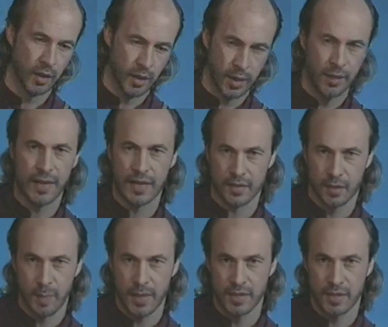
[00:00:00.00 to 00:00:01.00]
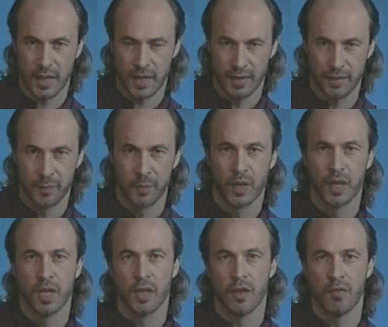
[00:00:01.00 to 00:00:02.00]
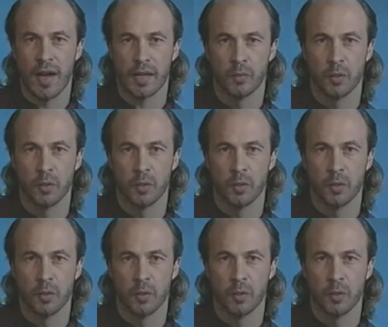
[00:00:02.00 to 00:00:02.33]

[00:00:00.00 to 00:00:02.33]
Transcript: if that's the bass line, the rattle